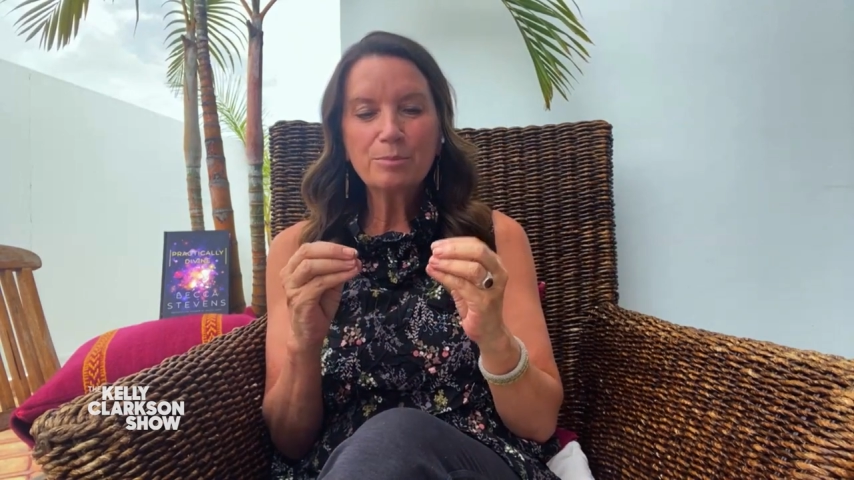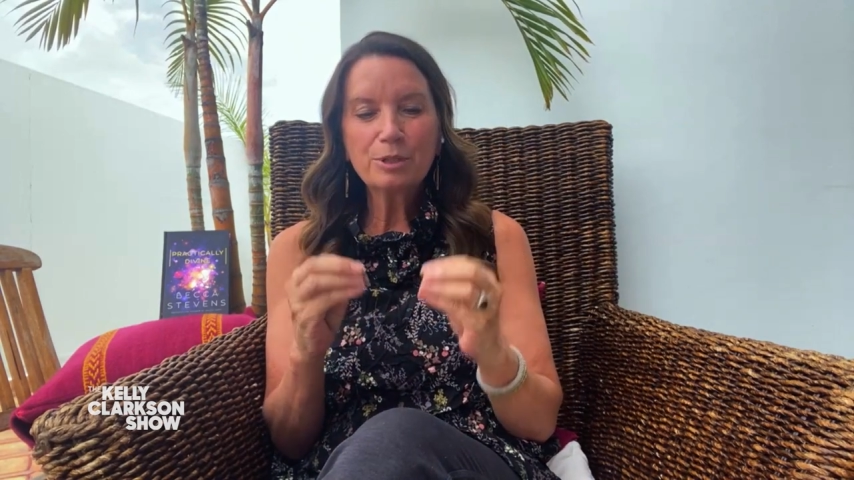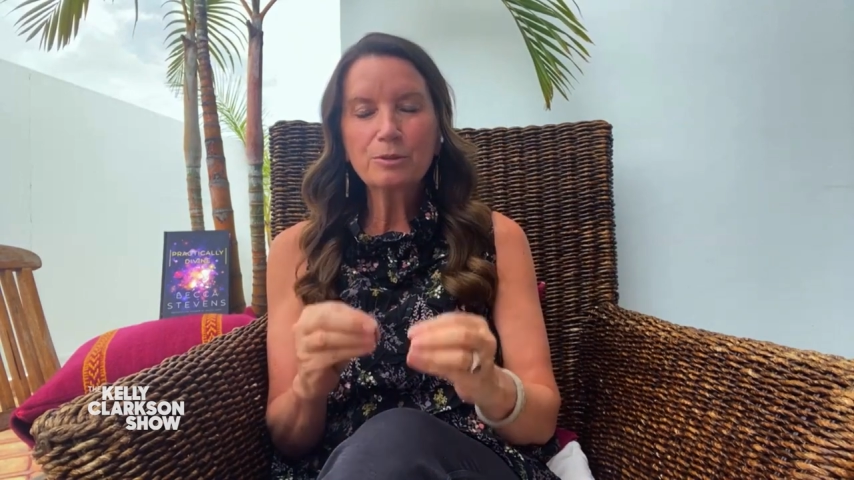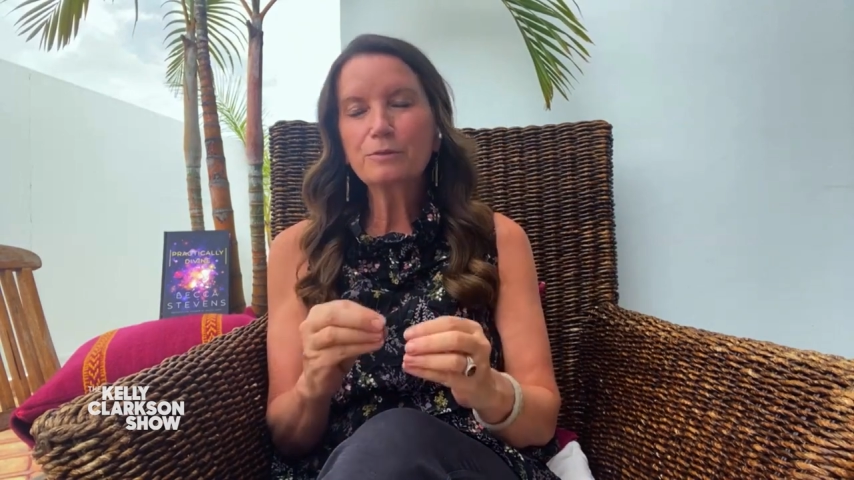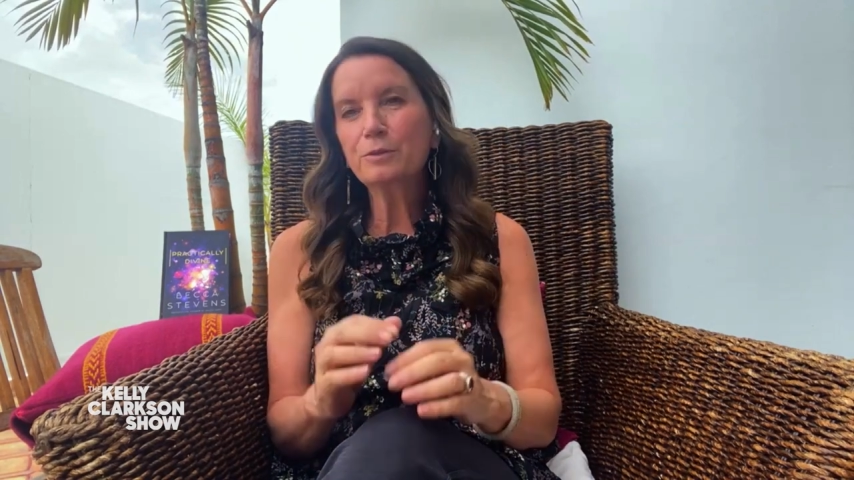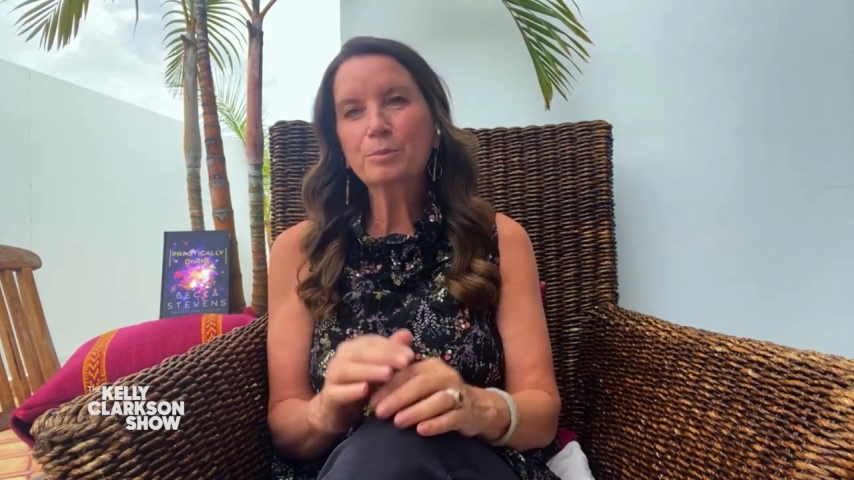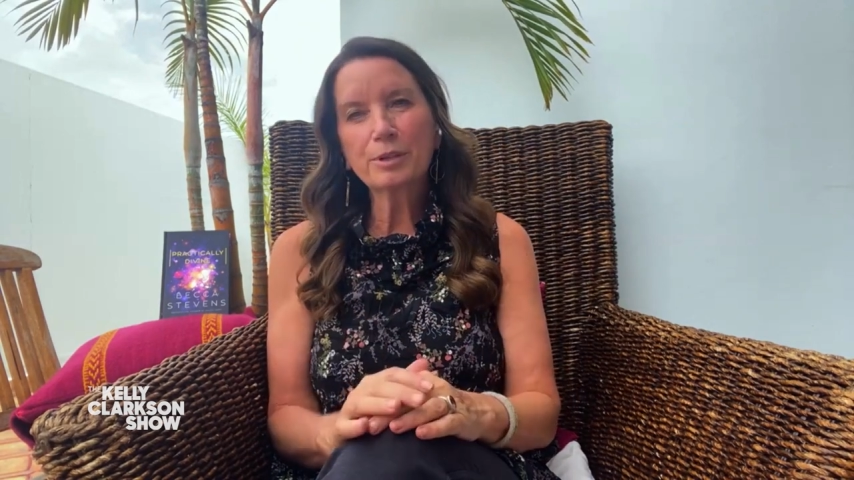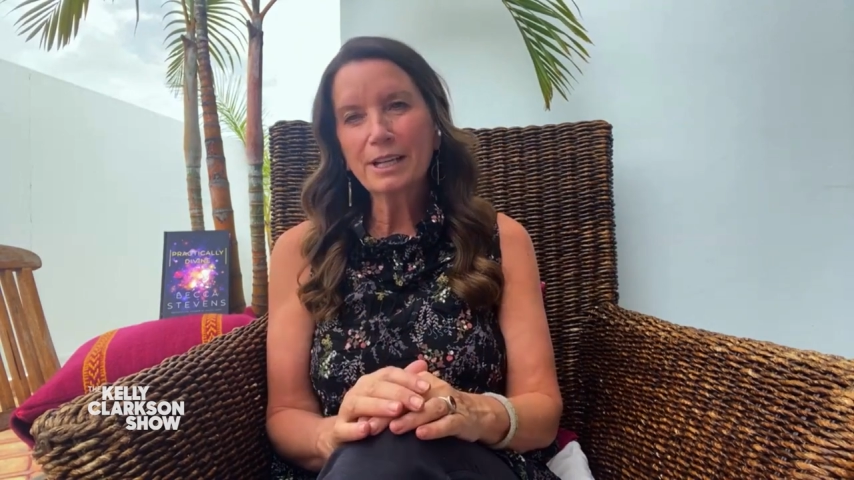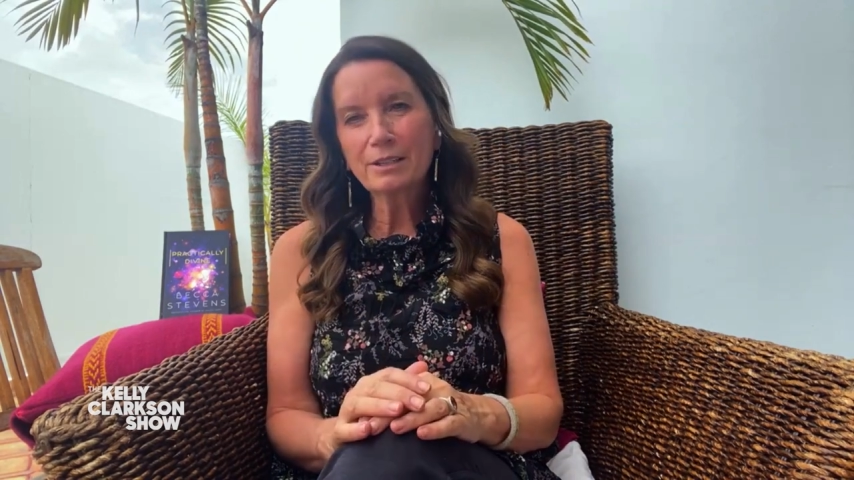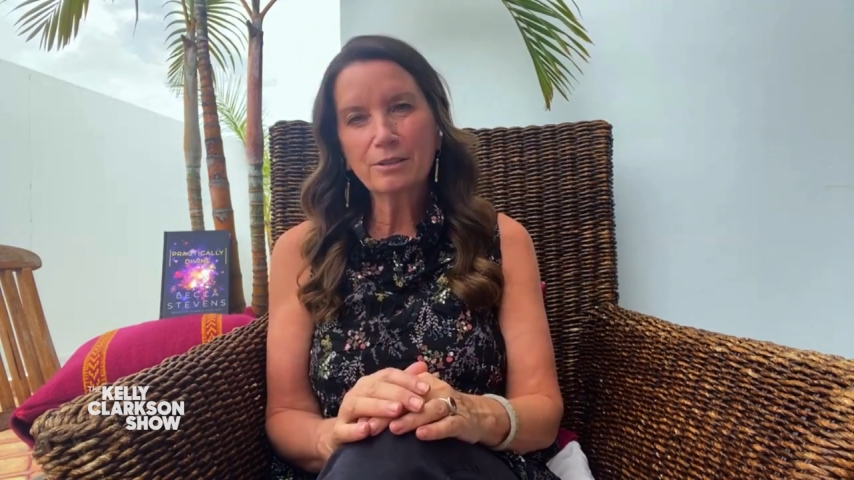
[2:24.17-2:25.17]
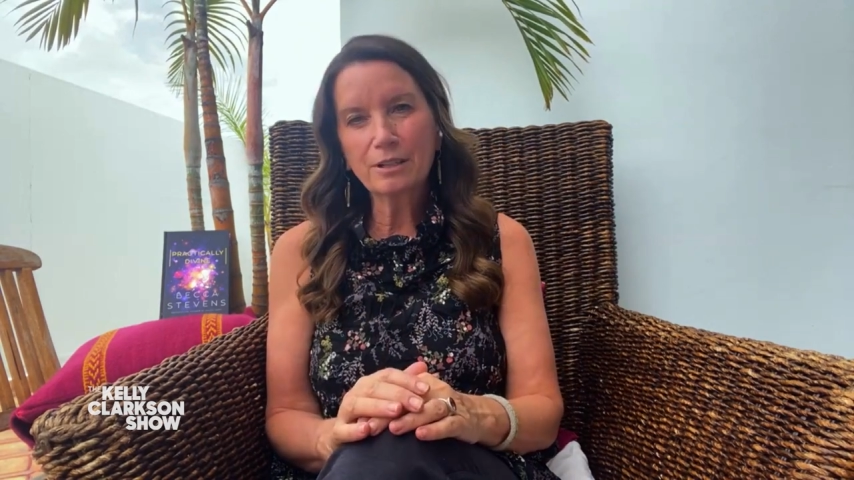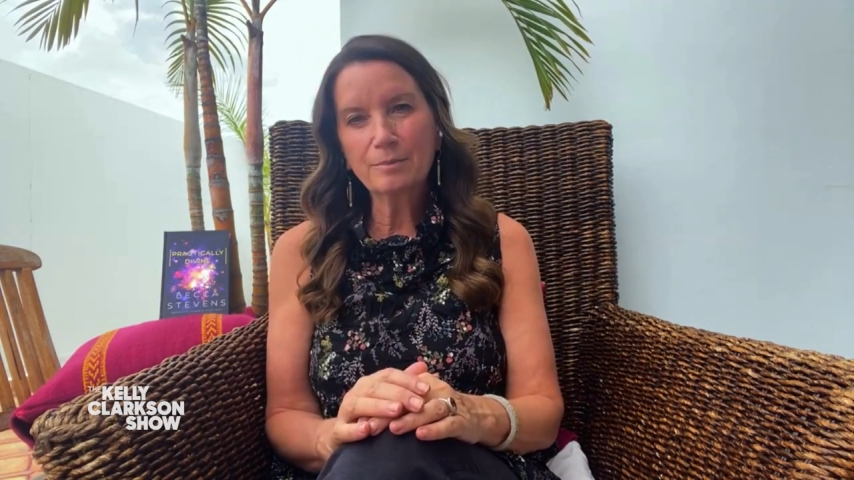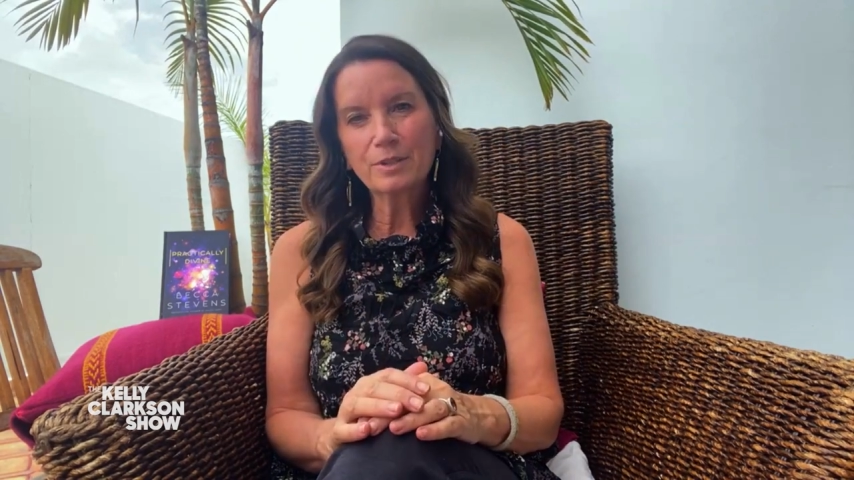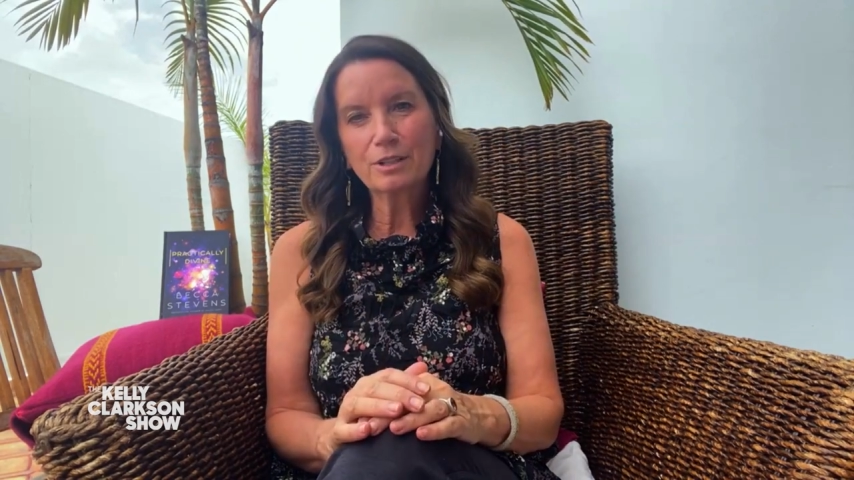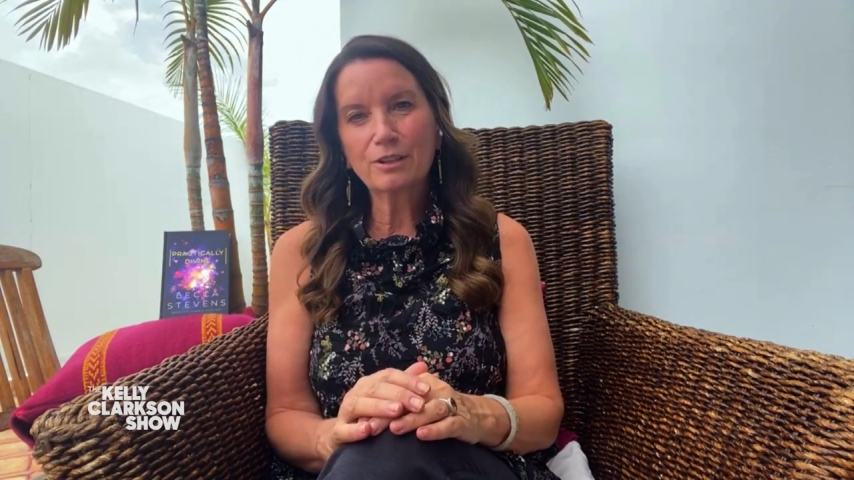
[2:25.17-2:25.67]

beautiful breadcrumbs